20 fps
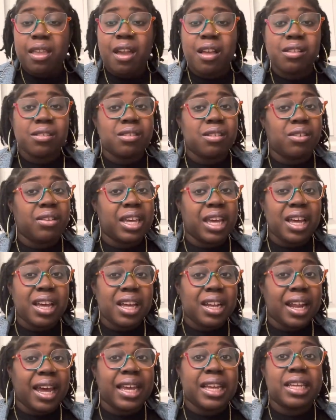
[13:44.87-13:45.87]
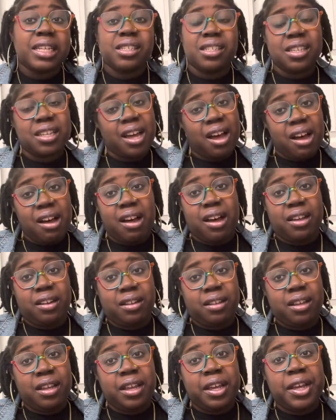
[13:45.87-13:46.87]
So, yeah, like, it's a con.
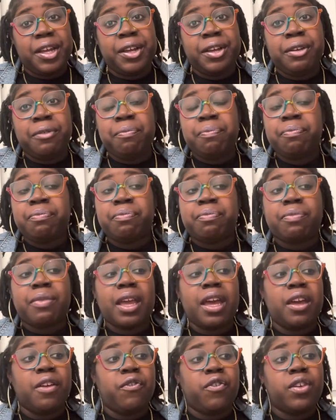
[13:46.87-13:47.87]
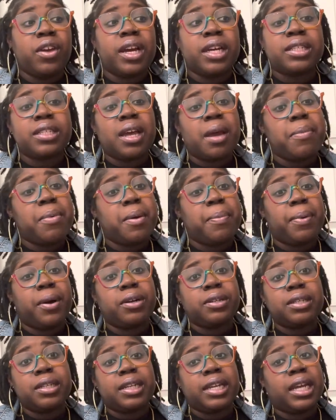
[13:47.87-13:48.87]
If you're a type of
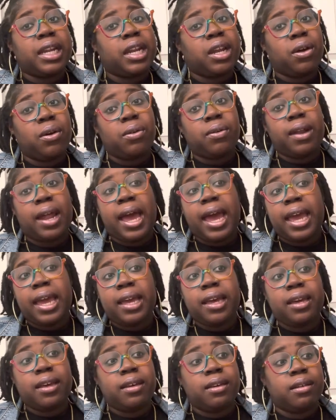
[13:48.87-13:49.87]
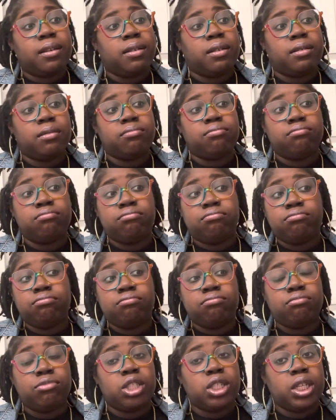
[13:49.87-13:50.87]
person that don't like,
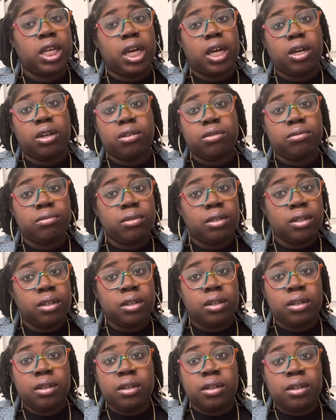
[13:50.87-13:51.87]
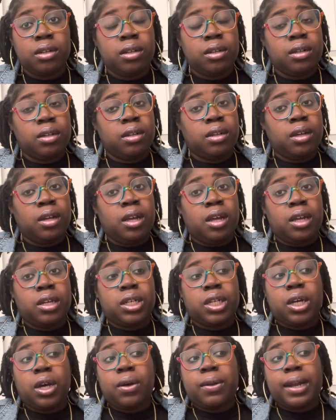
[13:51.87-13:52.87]
you know,
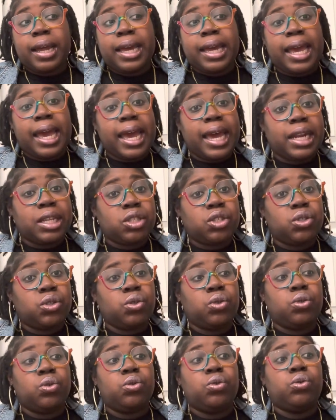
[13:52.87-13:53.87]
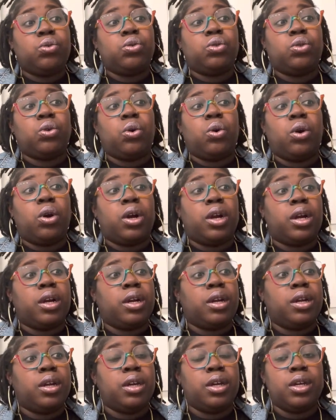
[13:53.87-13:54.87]
don't like attitudes
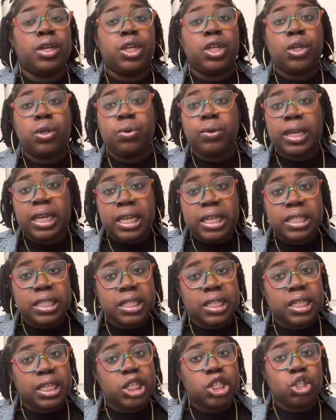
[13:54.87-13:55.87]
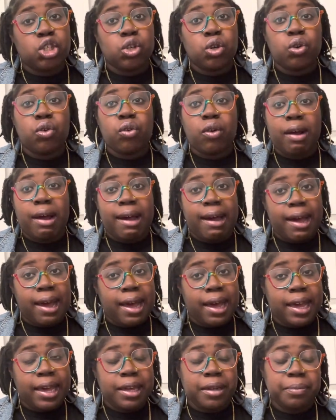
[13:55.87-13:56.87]
or you easily to
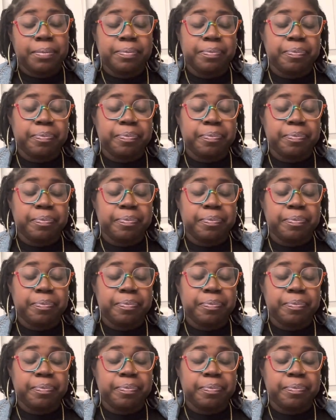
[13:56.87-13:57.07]
cry,